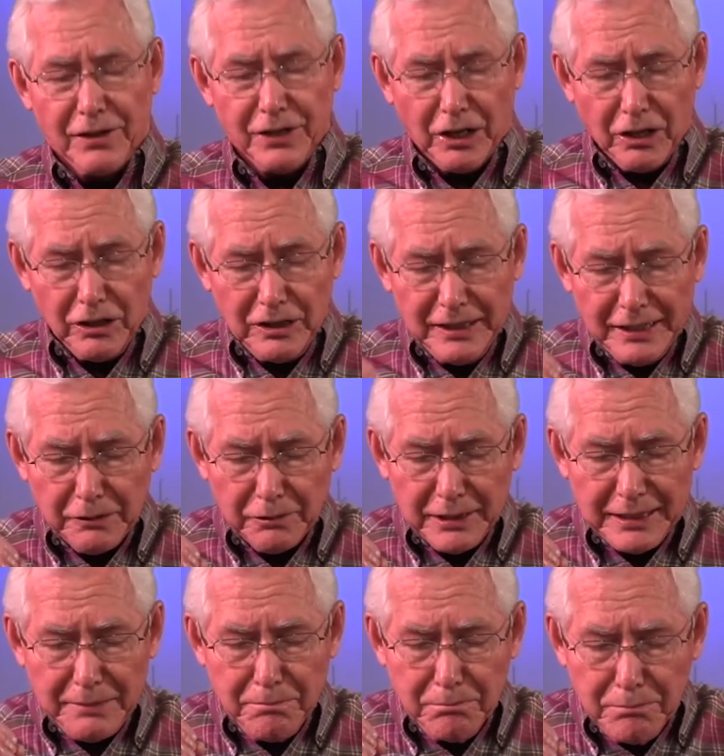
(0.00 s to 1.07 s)
there are
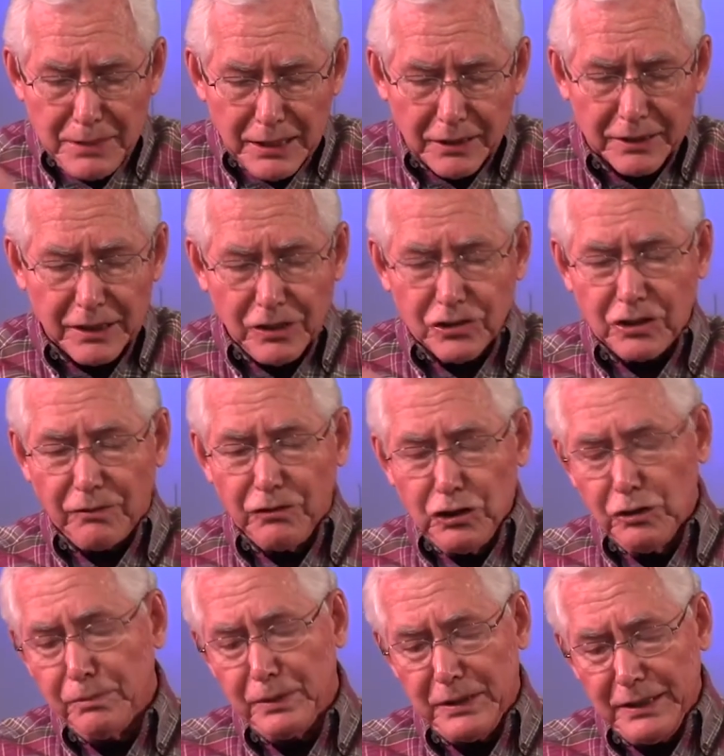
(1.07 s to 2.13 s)
literally millions of
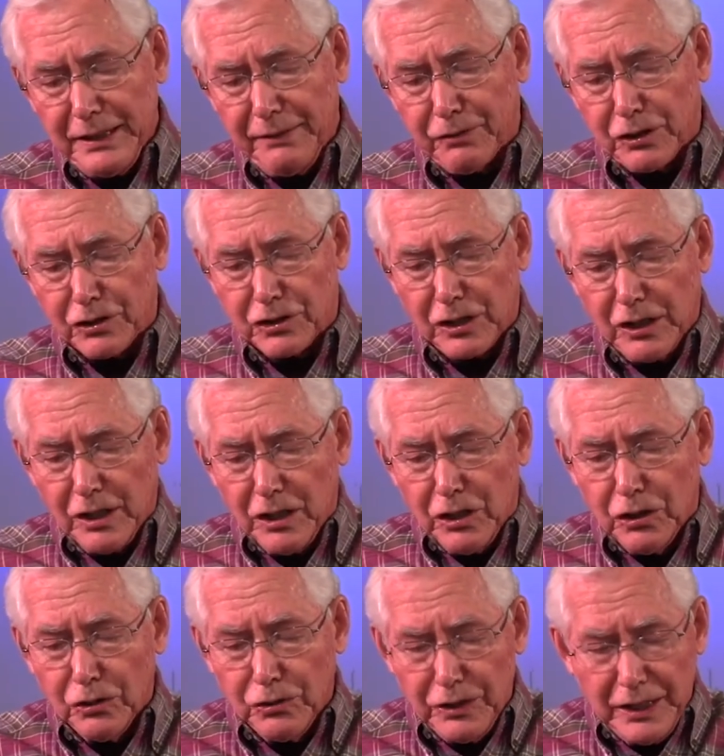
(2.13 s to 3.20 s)
new believers
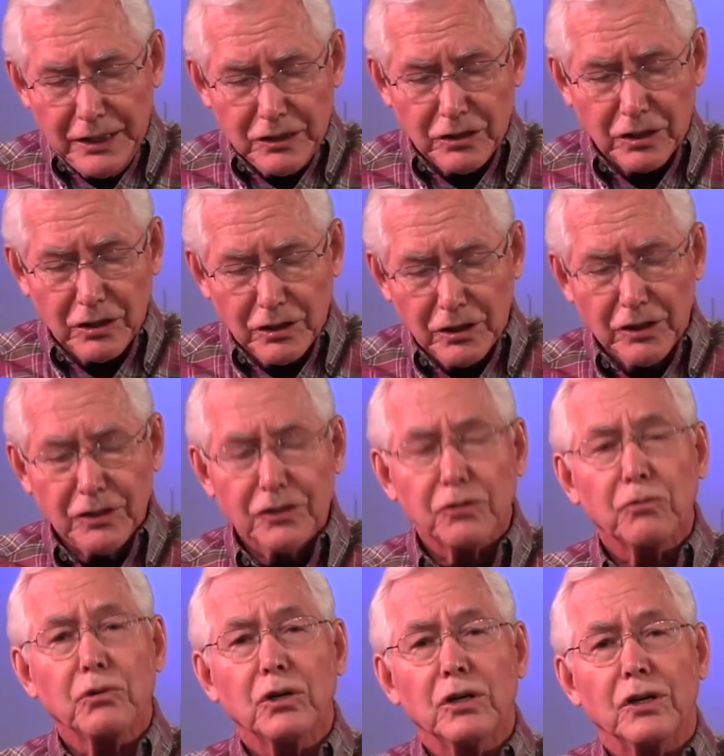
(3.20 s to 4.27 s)
who need to learn the
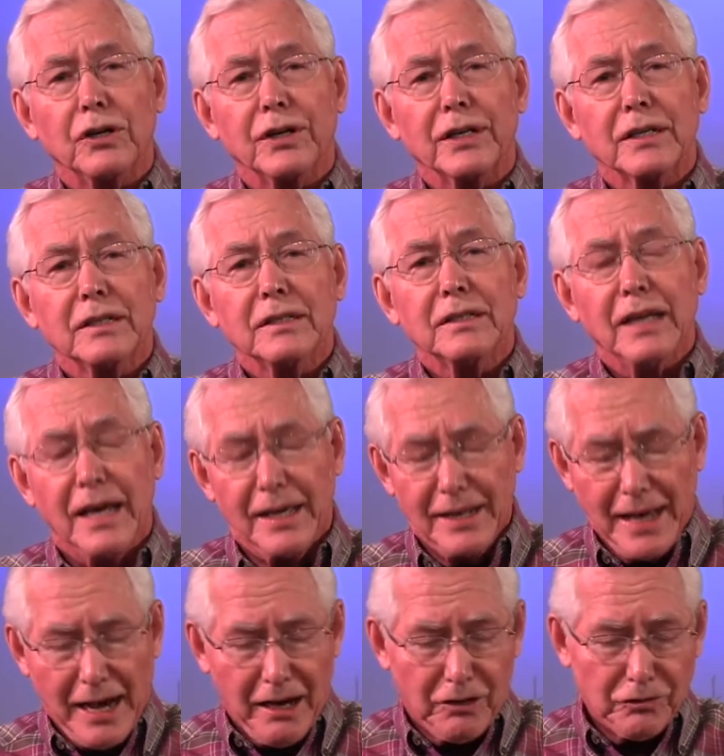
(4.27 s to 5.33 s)
word and
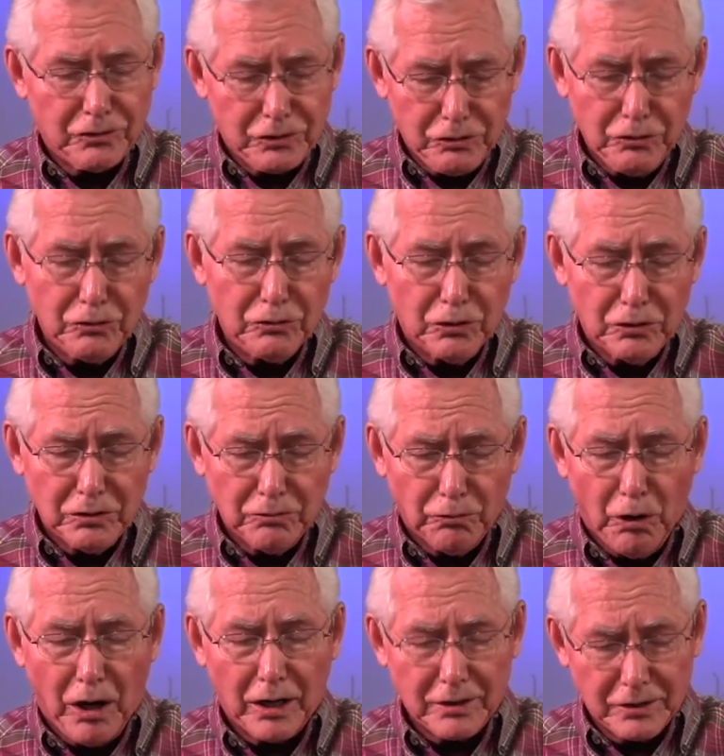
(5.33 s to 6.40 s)
how to
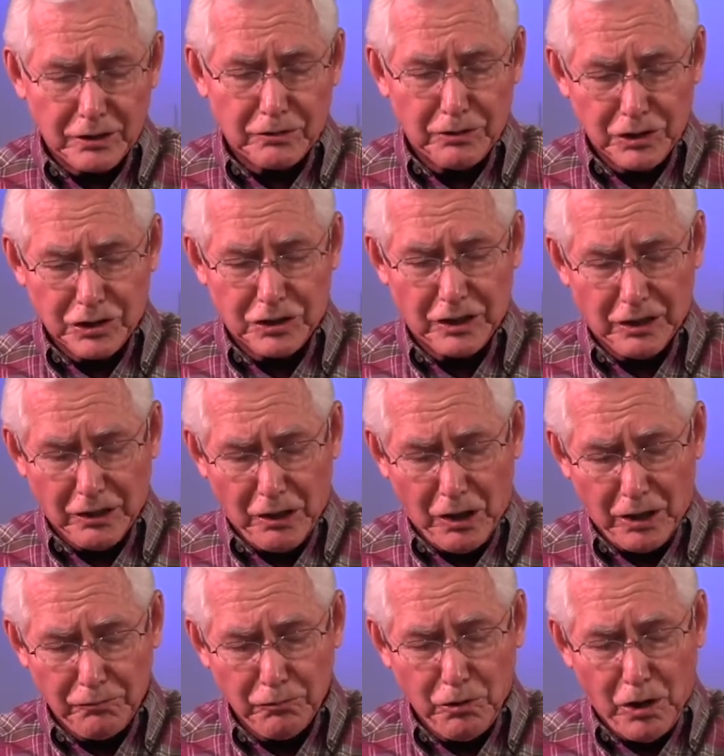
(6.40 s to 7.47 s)
walk the Christian
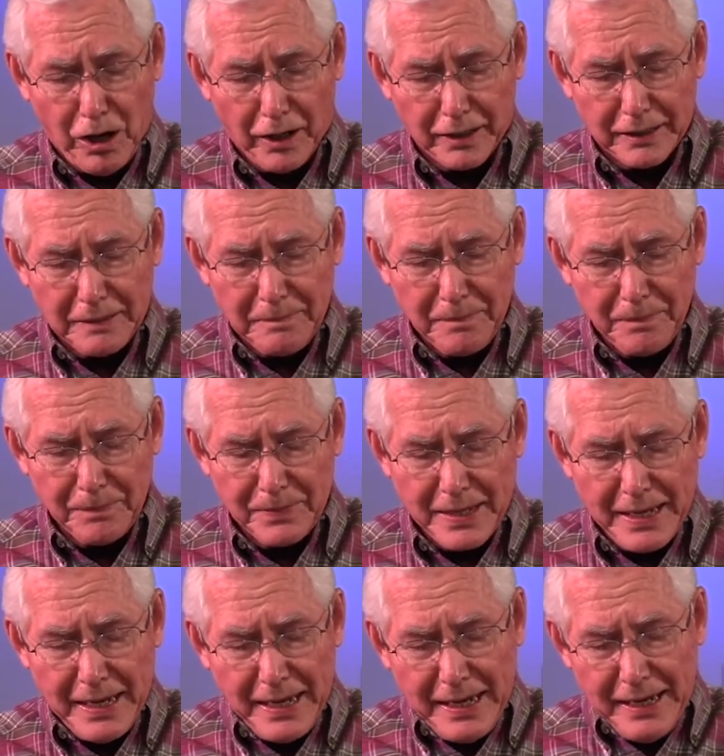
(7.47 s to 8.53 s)
walk.
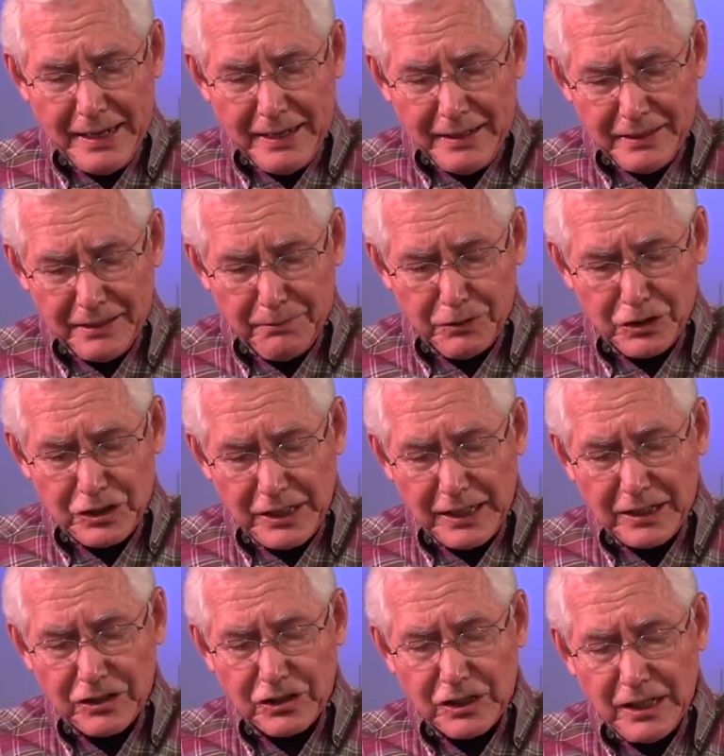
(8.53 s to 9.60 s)
Number
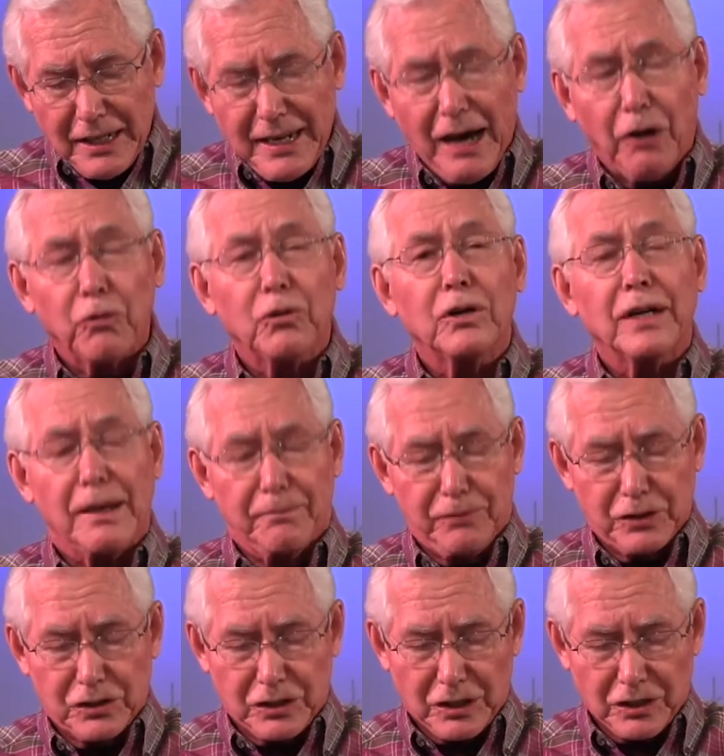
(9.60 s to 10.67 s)
six, an outward
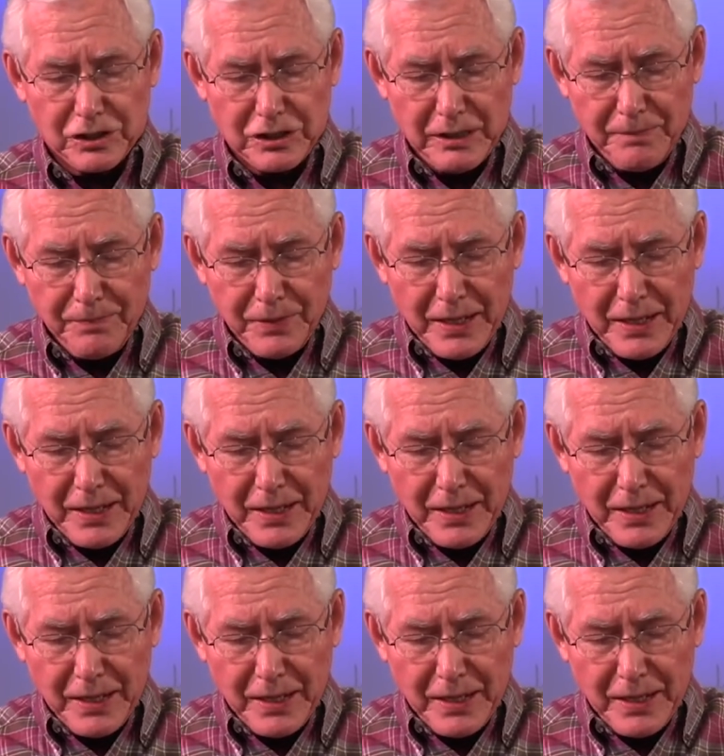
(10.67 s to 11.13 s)
emphasis